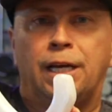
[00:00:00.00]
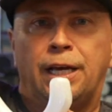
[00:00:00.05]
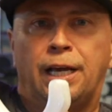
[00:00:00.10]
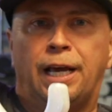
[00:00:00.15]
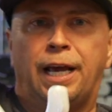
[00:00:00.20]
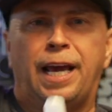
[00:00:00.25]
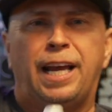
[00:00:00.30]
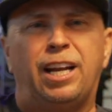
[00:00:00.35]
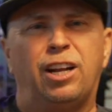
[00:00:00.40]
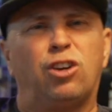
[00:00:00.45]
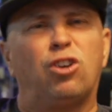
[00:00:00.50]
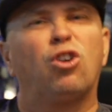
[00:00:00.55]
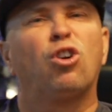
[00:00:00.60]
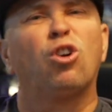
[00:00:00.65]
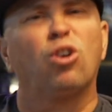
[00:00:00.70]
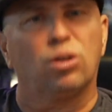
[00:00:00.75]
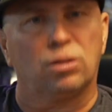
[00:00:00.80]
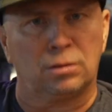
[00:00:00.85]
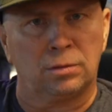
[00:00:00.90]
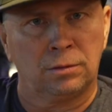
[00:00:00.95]
And it
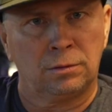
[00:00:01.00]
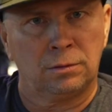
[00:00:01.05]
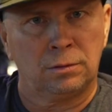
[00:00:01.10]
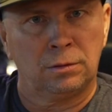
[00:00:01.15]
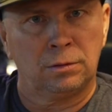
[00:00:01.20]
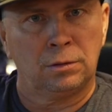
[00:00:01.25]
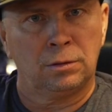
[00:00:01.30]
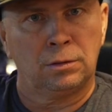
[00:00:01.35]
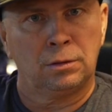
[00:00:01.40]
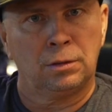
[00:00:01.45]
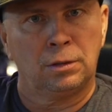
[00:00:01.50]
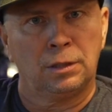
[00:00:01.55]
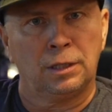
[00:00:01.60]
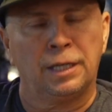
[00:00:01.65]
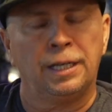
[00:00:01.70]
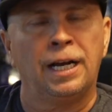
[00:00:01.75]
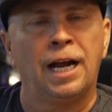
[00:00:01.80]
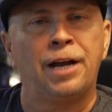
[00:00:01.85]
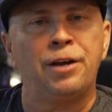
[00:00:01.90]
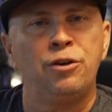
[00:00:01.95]
hurt.
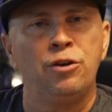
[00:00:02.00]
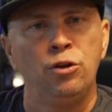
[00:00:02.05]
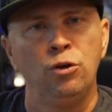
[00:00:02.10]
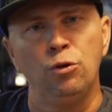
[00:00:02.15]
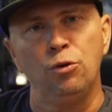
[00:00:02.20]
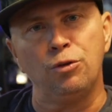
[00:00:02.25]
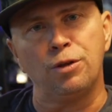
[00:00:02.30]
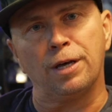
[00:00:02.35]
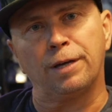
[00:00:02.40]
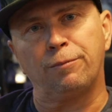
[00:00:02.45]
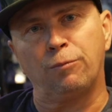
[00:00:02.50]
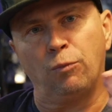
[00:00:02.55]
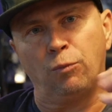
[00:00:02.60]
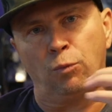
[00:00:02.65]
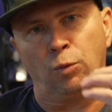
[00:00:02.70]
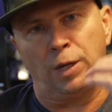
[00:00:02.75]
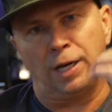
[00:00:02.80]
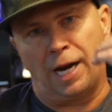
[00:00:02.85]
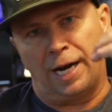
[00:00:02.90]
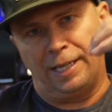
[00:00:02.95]
And I knew that
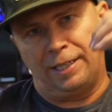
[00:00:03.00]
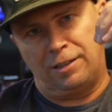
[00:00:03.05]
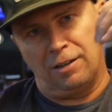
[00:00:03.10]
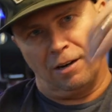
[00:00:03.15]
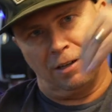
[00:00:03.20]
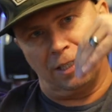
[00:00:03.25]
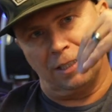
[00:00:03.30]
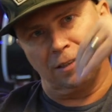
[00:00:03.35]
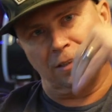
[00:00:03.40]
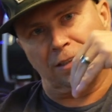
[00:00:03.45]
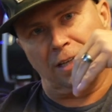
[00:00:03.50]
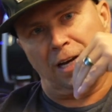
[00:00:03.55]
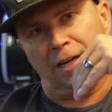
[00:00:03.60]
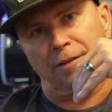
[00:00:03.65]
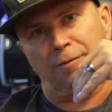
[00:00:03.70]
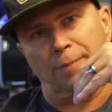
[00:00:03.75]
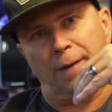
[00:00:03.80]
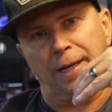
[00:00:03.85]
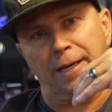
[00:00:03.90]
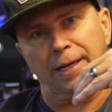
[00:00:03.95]
when I dug inside
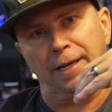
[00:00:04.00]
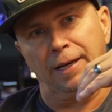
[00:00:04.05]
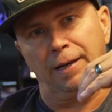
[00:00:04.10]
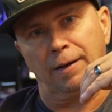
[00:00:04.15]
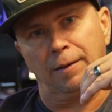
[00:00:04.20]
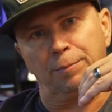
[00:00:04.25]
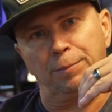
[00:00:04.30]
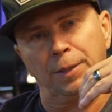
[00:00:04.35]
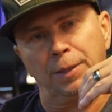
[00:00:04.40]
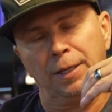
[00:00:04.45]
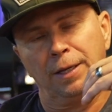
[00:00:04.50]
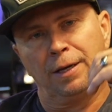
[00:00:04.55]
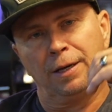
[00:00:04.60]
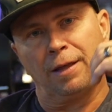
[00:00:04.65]
of my hip,